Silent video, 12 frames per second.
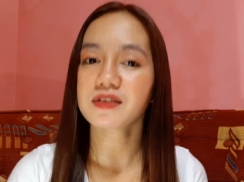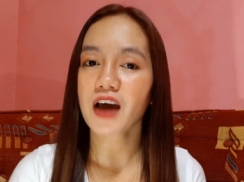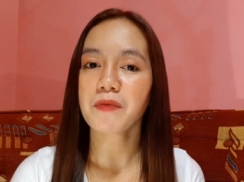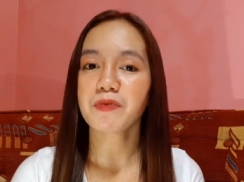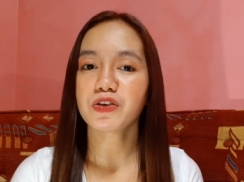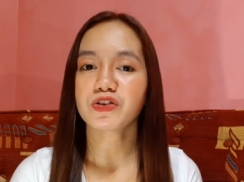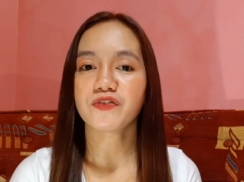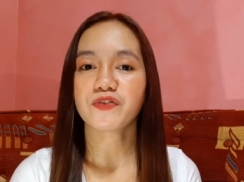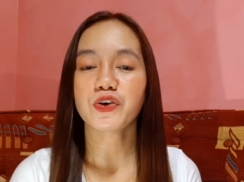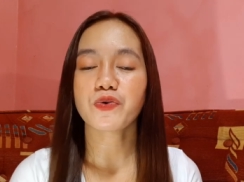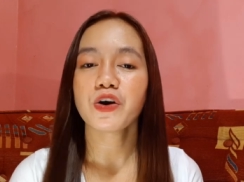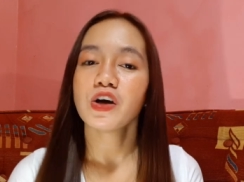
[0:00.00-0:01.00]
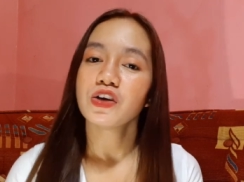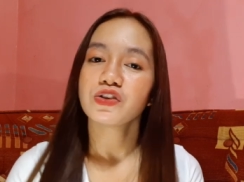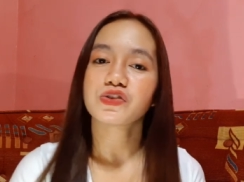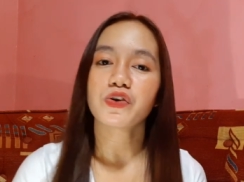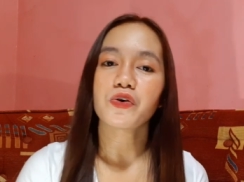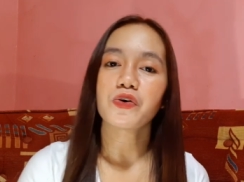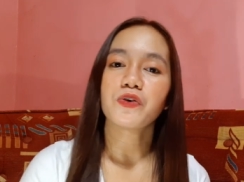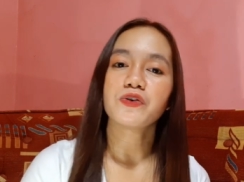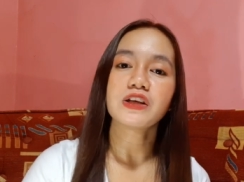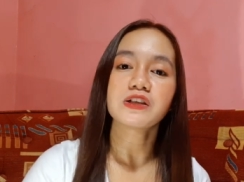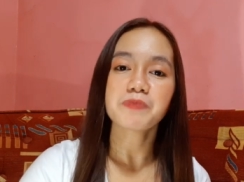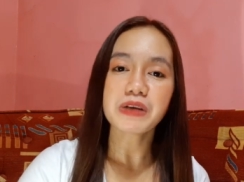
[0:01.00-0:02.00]
the Skype interview. So
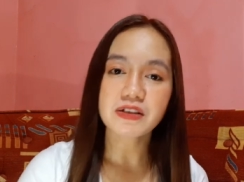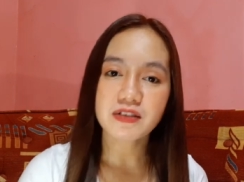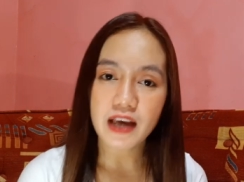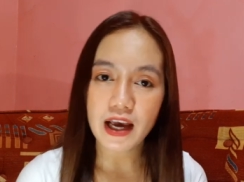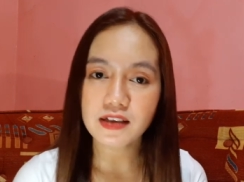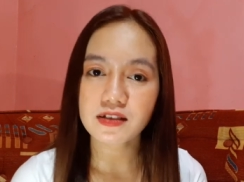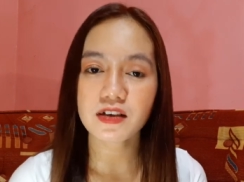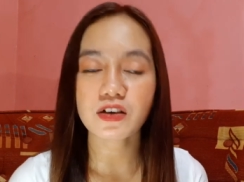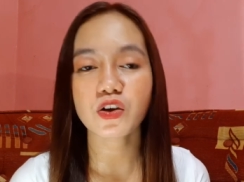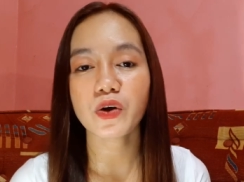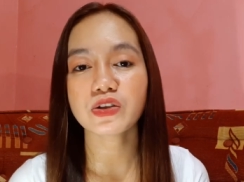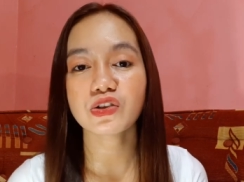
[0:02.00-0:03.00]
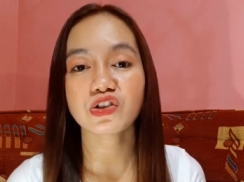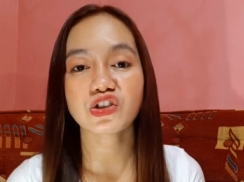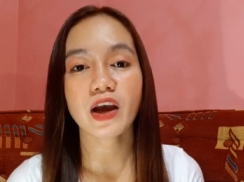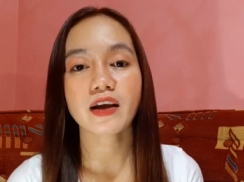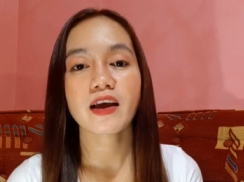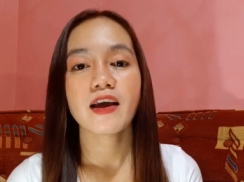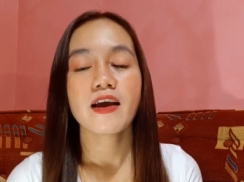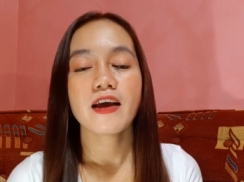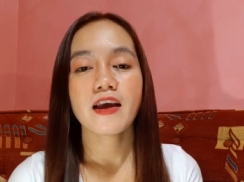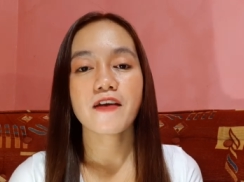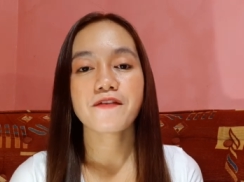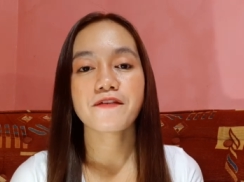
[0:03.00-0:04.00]
the speed test, they're going to check
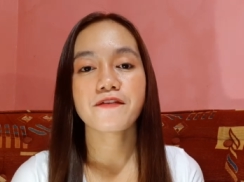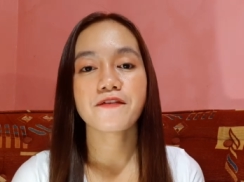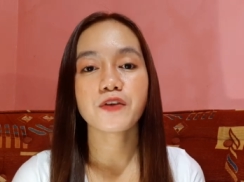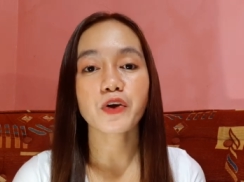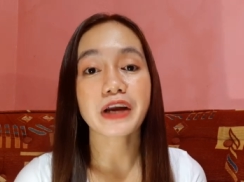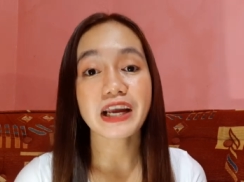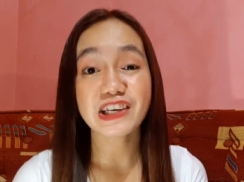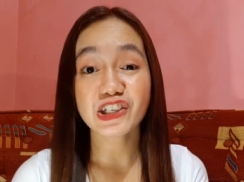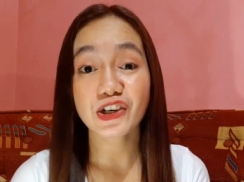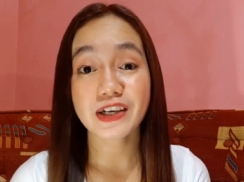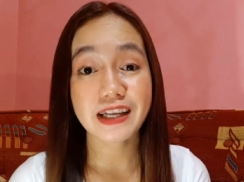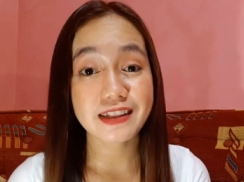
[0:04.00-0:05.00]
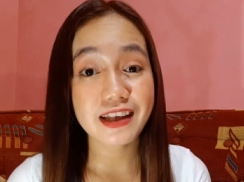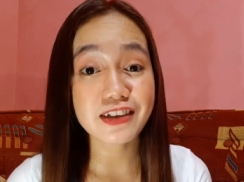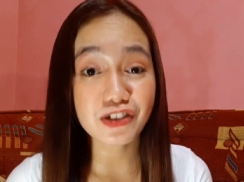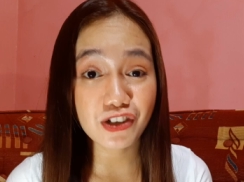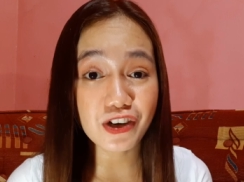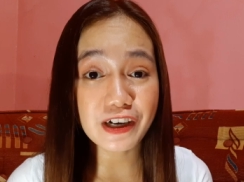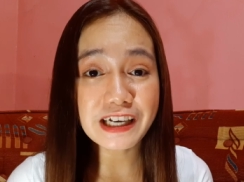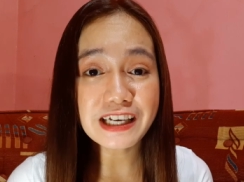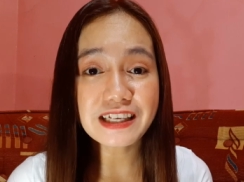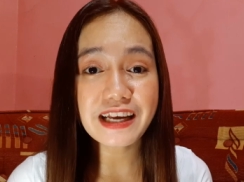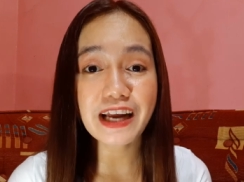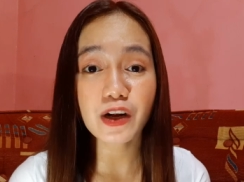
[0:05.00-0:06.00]
if your internet is
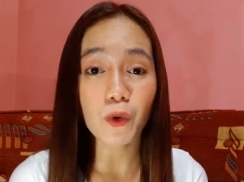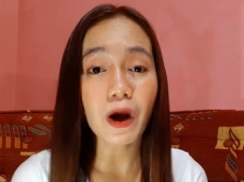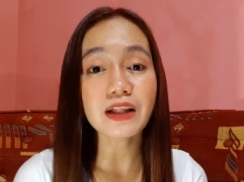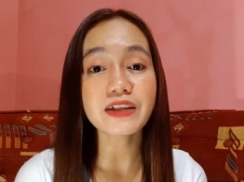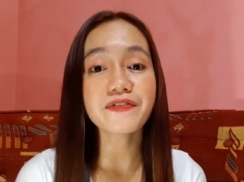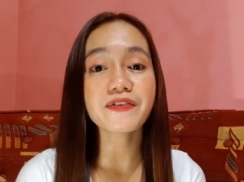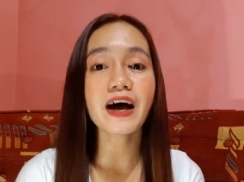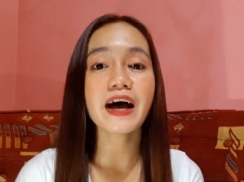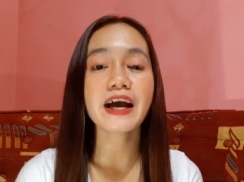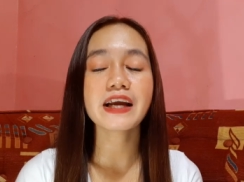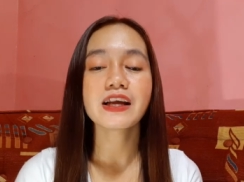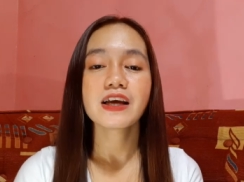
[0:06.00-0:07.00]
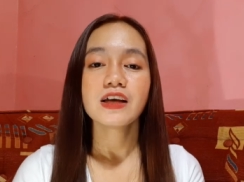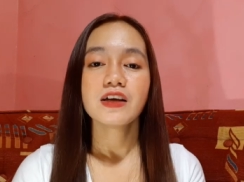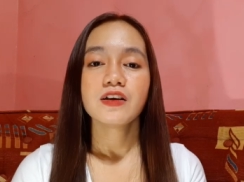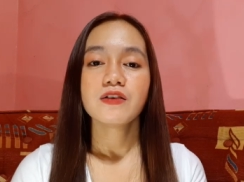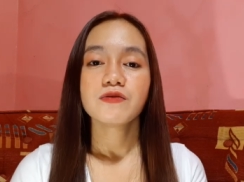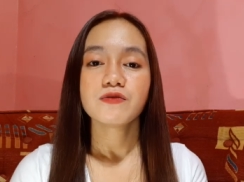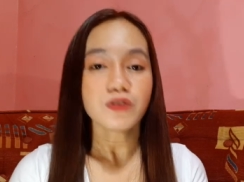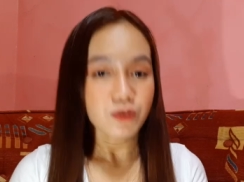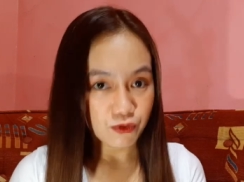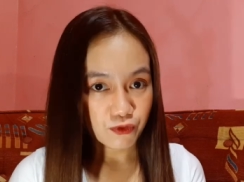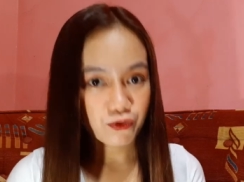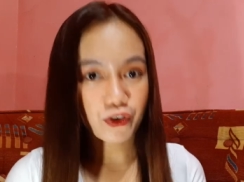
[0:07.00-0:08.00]
good and qualified
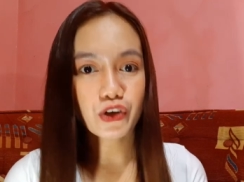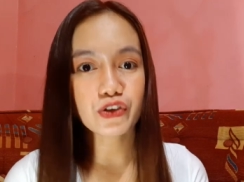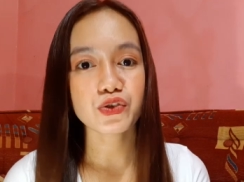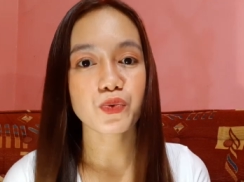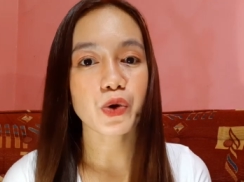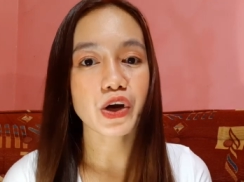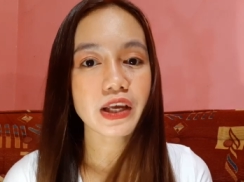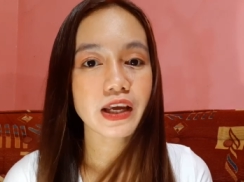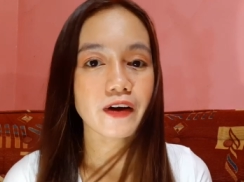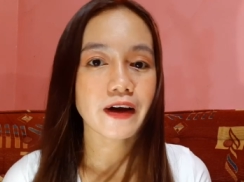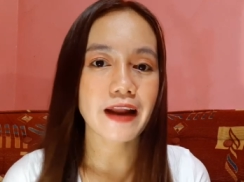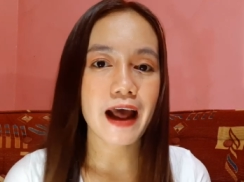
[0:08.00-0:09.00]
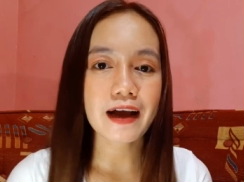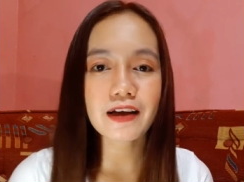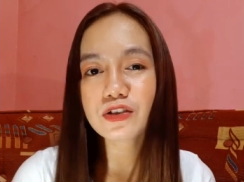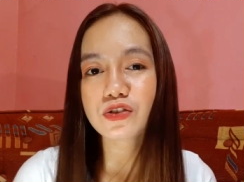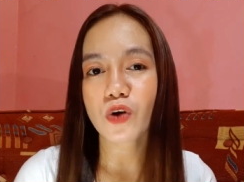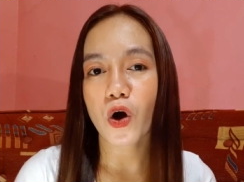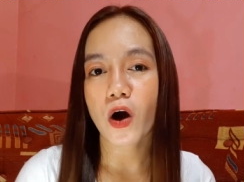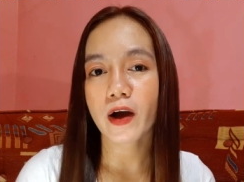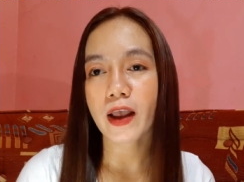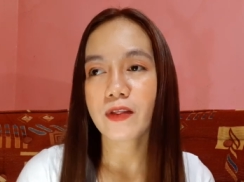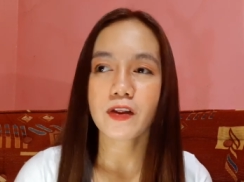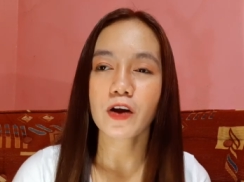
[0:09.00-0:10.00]
for you to work here in
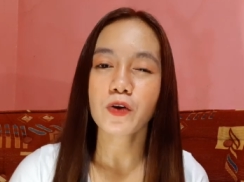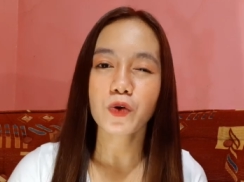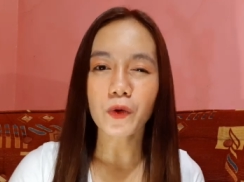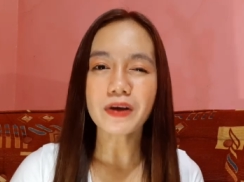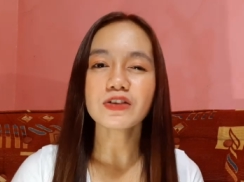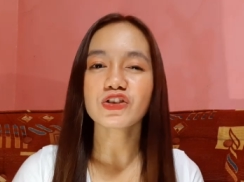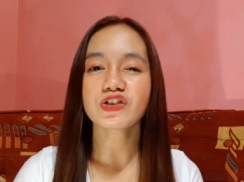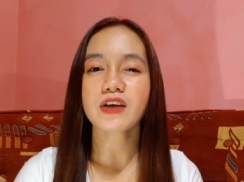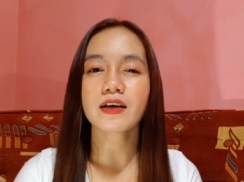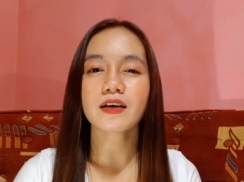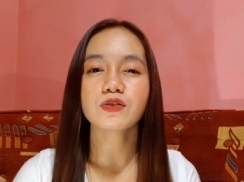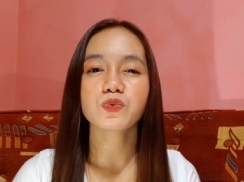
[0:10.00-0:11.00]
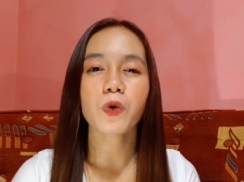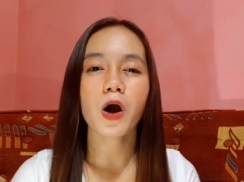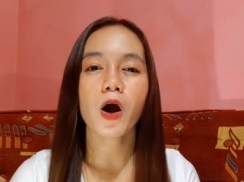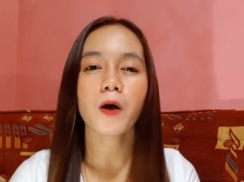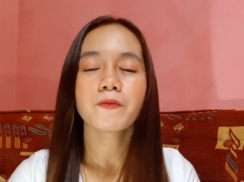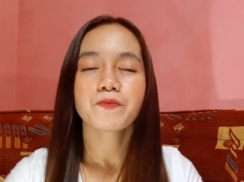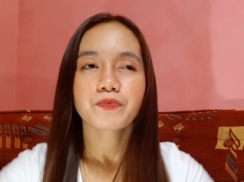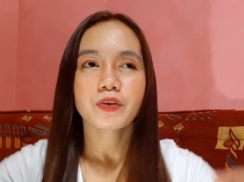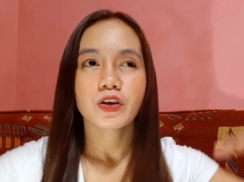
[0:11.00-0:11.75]
Acadsoc. And they're going to check as well